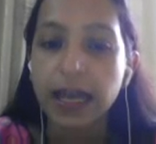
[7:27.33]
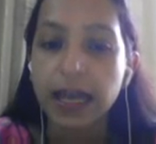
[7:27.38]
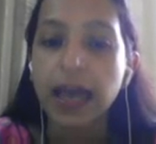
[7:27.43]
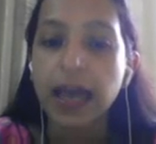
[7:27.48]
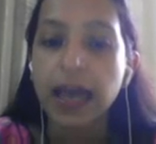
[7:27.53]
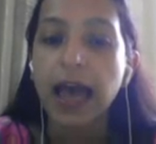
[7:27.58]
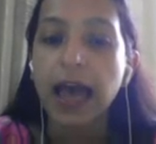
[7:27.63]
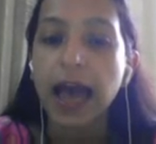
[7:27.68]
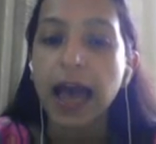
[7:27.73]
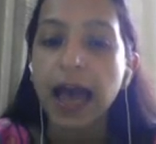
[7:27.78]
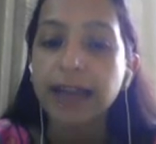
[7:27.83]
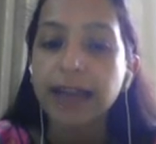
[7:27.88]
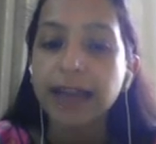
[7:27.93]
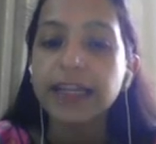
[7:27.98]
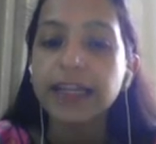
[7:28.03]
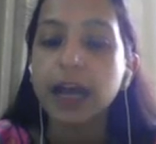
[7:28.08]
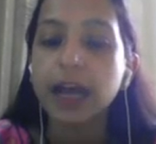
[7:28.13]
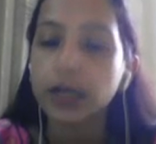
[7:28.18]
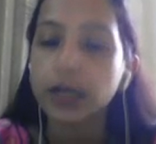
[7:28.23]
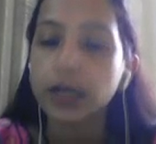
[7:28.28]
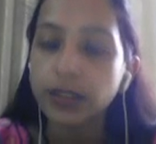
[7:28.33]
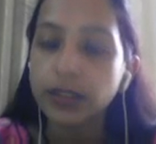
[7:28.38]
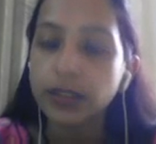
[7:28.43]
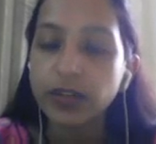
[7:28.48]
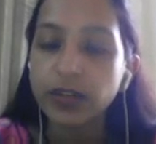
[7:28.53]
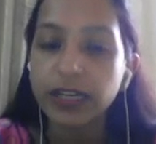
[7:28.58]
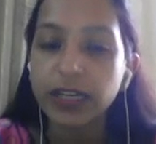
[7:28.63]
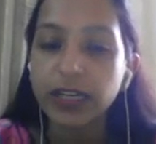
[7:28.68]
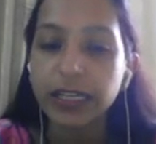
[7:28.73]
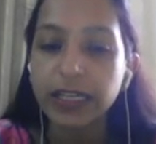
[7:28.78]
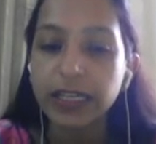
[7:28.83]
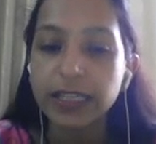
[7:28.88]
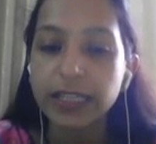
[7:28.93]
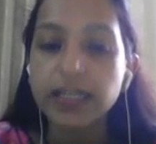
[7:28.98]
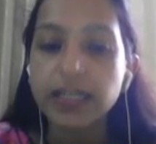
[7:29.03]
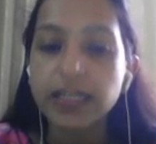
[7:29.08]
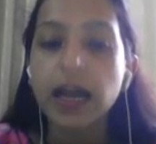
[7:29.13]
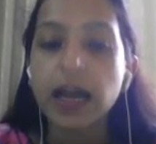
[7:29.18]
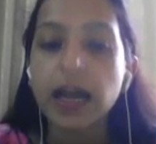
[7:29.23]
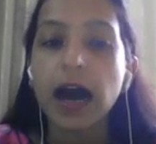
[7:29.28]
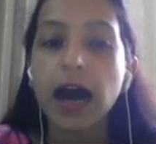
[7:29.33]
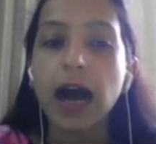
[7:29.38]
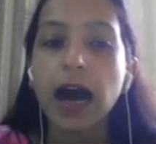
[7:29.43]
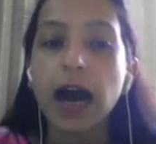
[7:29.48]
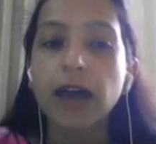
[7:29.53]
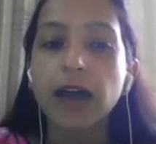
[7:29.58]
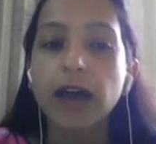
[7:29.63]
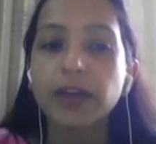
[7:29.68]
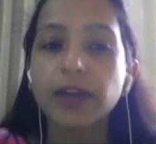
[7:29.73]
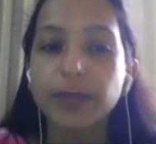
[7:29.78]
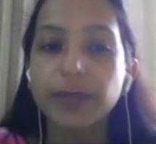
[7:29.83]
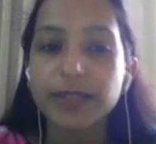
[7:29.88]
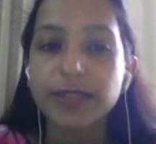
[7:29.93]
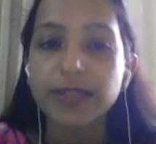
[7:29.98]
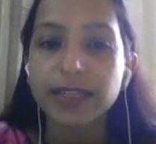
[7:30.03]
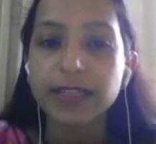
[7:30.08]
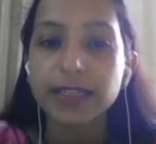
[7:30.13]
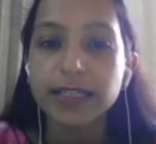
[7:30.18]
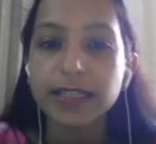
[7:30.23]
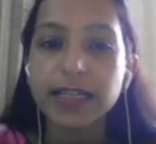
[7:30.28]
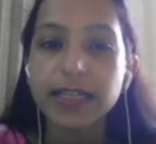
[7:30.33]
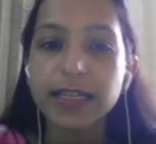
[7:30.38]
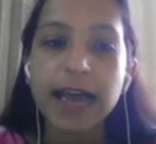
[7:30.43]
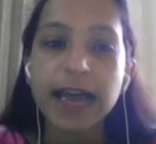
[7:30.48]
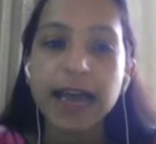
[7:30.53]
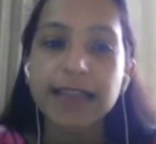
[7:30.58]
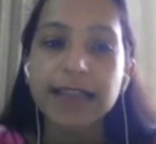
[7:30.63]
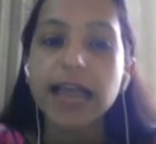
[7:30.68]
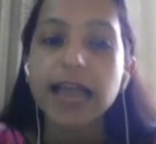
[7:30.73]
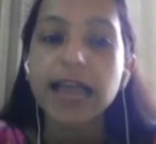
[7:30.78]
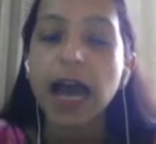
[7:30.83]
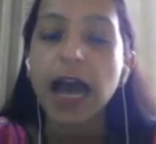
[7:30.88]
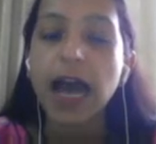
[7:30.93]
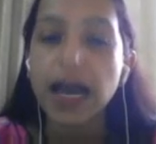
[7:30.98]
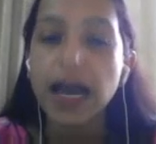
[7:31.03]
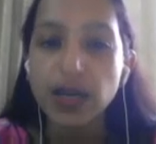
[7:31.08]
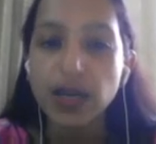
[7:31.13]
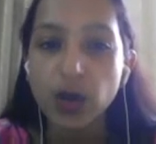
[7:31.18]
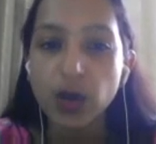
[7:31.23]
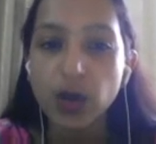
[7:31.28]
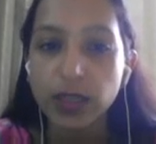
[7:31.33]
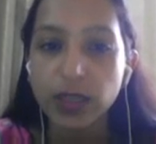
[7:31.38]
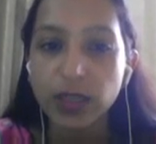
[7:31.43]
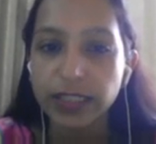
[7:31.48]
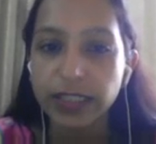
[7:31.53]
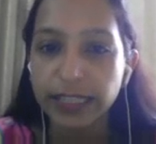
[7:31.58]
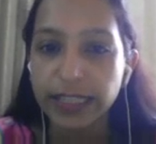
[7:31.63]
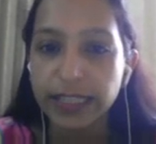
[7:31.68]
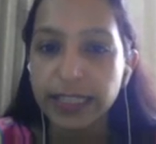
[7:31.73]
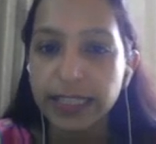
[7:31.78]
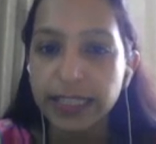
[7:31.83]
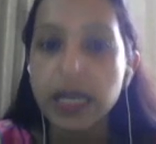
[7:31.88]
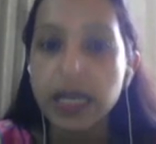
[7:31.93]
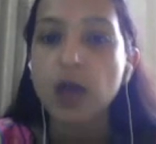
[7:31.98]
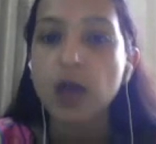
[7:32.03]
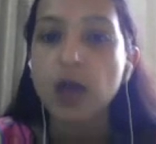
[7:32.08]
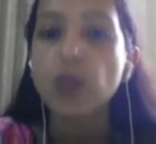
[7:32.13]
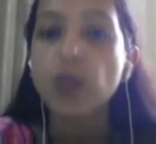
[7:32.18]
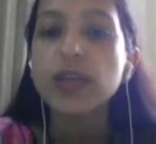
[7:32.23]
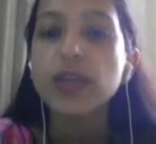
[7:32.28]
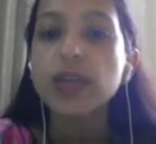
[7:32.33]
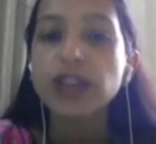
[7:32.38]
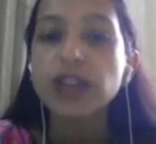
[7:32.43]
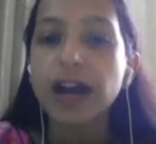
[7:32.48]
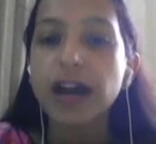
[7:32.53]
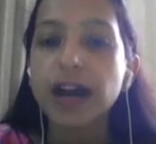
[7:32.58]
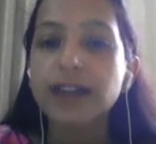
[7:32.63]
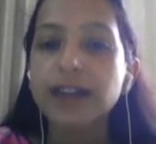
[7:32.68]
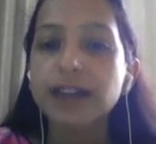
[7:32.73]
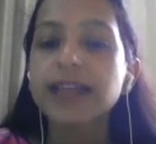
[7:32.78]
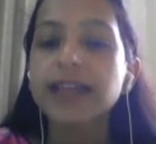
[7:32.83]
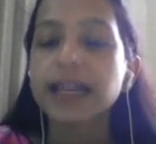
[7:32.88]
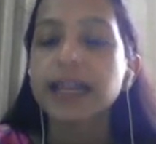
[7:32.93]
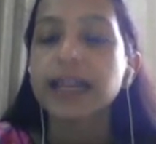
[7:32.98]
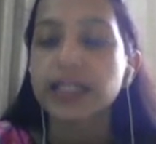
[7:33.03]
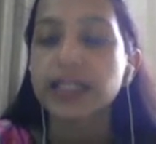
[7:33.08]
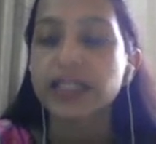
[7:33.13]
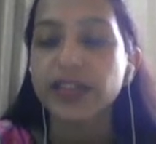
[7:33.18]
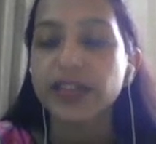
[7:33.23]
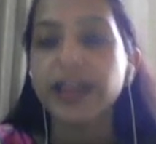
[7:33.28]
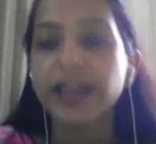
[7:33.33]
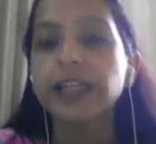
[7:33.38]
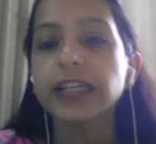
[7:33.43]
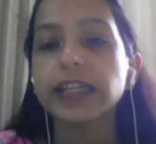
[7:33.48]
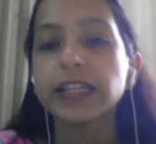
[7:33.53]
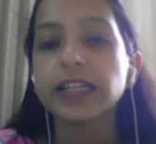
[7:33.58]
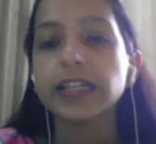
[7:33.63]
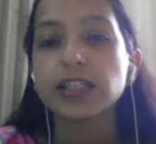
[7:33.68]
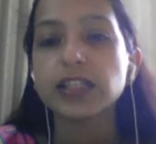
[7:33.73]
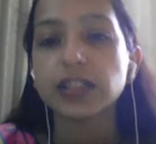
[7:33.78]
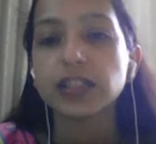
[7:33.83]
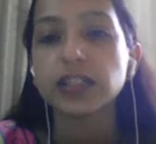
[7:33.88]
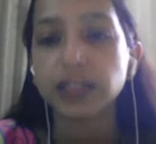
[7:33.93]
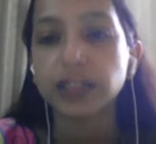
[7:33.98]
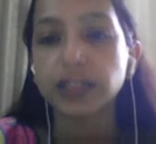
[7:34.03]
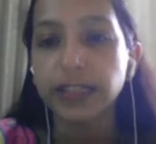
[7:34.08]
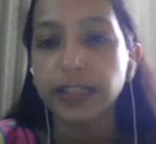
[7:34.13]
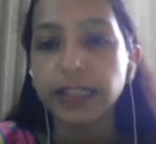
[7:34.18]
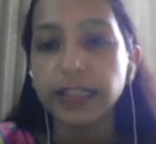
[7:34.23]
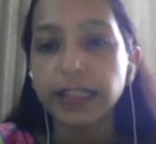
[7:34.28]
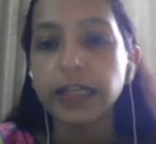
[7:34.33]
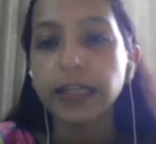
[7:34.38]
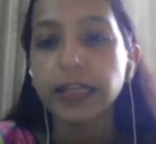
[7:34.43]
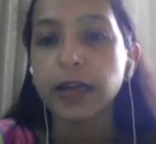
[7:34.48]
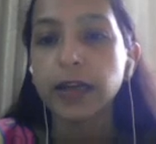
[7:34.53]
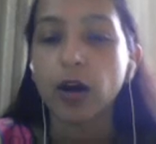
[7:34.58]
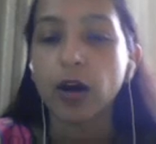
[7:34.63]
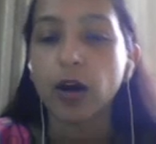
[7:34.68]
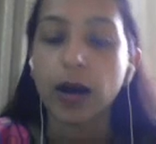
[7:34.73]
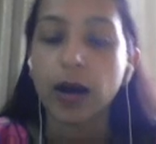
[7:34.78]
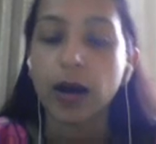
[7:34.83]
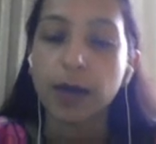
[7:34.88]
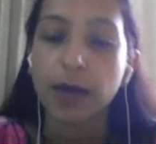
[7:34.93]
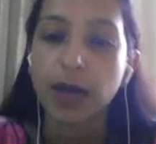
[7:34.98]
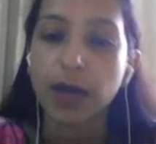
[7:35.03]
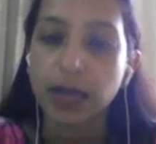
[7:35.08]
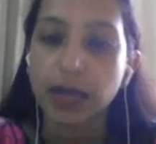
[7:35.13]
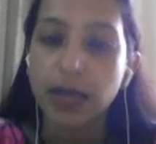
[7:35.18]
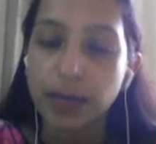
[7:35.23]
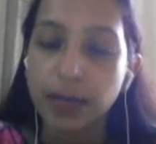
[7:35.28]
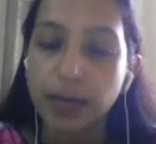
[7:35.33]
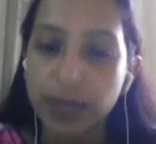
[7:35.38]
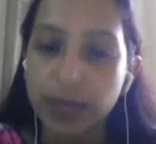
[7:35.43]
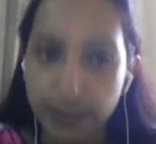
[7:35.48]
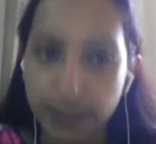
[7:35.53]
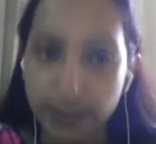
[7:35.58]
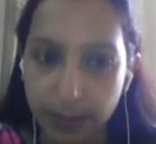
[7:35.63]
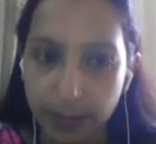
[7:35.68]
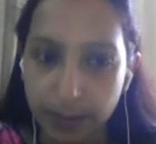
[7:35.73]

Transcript: And the other three needs are represented as higher order needs, which are satisfied internally among a person.